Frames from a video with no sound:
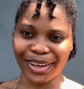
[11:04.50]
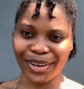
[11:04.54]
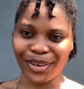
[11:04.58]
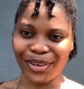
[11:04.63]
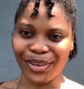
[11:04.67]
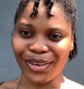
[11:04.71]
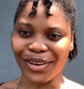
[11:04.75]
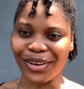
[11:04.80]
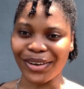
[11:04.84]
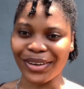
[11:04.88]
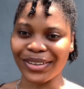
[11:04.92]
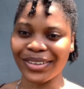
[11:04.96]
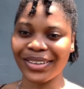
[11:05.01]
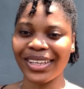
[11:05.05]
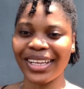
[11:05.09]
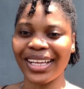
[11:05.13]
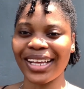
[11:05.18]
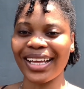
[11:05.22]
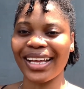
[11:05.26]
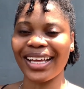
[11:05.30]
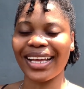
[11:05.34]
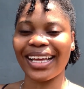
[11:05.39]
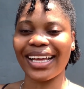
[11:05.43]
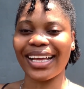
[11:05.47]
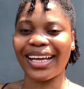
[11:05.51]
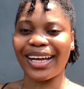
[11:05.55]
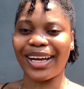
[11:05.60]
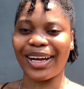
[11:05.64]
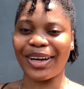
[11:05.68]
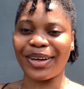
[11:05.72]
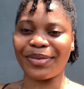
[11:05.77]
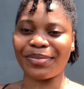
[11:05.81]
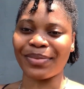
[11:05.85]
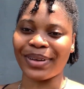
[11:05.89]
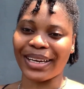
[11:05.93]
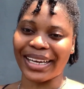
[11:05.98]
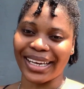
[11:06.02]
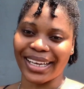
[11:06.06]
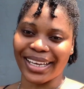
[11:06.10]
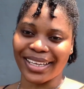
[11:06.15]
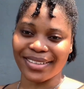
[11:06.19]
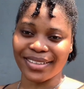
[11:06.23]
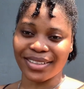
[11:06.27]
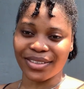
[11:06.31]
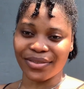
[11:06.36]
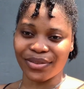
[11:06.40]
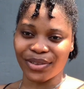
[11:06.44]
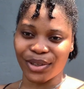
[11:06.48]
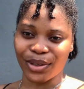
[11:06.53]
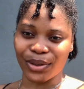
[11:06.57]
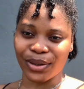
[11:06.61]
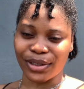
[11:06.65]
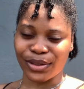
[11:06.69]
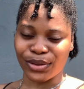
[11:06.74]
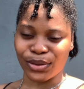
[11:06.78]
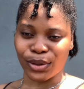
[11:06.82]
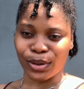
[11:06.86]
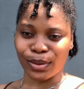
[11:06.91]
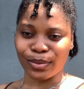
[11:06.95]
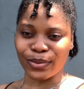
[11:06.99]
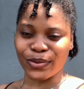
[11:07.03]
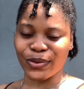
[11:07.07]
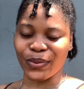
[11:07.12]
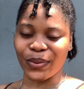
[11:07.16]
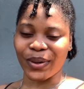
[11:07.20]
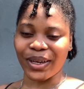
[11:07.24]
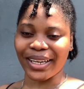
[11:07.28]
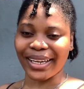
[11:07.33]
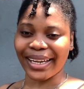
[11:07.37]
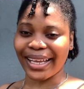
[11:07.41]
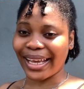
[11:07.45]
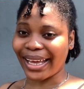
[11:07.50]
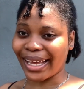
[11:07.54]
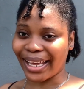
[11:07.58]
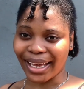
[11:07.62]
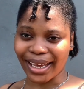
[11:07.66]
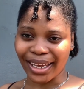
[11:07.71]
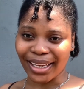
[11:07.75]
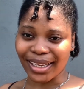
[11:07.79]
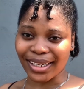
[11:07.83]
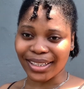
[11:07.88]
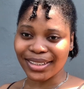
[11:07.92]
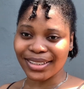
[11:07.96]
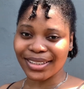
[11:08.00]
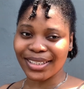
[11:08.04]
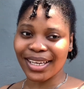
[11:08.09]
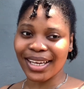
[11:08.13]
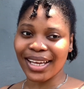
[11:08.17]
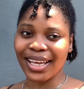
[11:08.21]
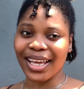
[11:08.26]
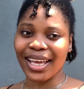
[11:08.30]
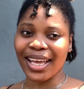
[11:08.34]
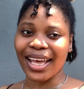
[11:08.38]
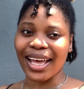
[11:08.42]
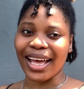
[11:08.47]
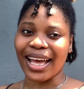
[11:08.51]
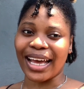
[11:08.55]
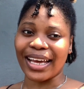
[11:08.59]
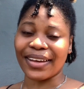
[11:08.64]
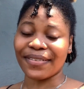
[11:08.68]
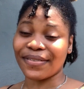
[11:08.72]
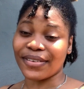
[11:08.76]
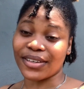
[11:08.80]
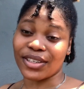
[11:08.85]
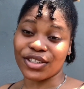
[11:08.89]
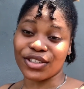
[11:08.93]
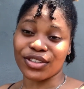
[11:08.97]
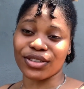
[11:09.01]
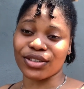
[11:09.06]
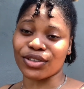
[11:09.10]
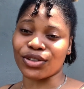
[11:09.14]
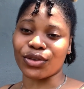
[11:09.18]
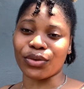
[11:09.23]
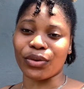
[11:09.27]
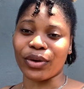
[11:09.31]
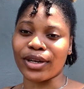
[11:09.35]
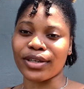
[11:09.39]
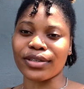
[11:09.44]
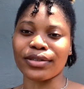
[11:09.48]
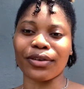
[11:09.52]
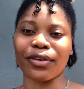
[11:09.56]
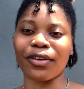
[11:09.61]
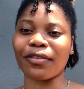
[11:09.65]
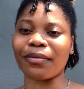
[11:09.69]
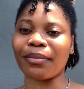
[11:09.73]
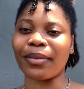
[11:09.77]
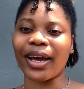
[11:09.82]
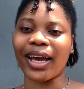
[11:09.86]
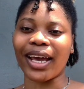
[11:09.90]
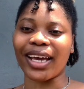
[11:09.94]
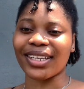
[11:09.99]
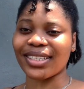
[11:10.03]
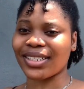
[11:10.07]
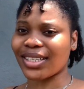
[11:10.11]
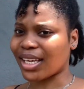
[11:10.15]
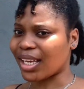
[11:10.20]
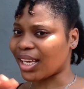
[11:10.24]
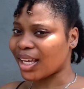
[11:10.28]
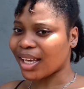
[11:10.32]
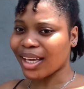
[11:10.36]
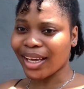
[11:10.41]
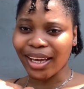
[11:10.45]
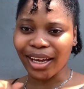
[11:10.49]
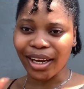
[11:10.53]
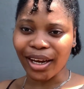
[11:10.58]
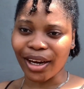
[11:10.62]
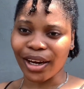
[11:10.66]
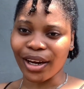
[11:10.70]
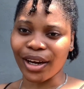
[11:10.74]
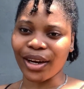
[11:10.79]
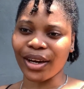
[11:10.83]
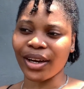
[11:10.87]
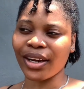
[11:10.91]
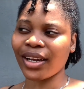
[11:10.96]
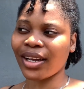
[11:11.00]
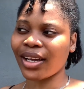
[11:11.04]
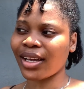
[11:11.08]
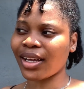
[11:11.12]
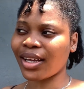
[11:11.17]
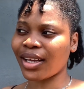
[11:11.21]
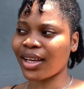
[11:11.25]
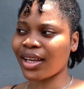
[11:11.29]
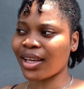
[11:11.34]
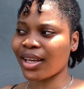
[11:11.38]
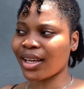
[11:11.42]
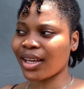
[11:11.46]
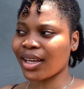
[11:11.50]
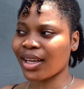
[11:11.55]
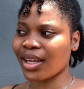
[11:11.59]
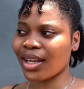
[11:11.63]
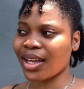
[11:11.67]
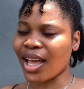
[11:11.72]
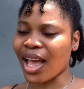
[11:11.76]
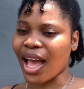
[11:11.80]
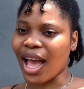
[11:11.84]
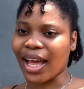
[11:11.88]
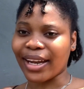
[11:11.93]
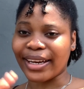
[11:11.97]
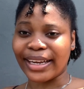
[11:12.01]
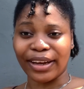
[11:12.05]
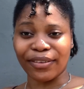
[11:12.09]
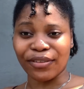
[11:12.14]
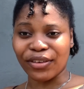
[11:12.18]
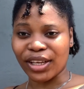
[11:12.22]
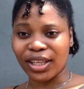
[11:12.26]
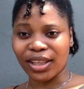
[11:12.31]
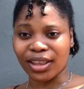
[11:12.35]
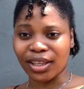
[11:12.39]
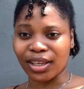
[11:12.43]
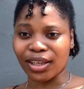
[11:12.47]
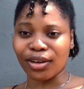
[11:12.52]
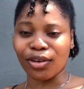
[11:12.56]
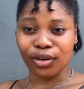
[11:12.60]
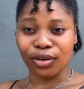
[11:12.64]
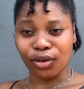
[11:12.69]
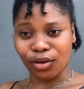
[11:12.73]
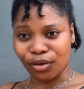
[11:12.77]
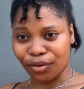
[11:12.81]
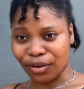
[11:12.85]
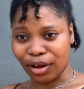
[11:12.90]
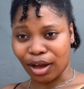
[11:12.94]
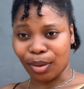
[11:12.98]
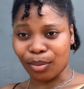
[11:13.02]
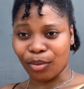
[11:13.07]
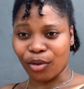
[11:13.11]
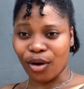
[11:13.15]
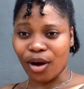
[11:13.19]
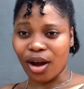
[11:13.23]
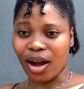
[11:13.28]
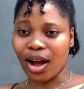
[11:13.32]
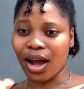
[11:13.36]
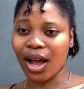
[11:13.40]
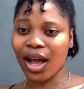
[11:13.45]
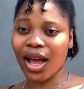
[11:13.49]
sure um, i guess this video has come to an end i finished the rest of my skincare and everything off camera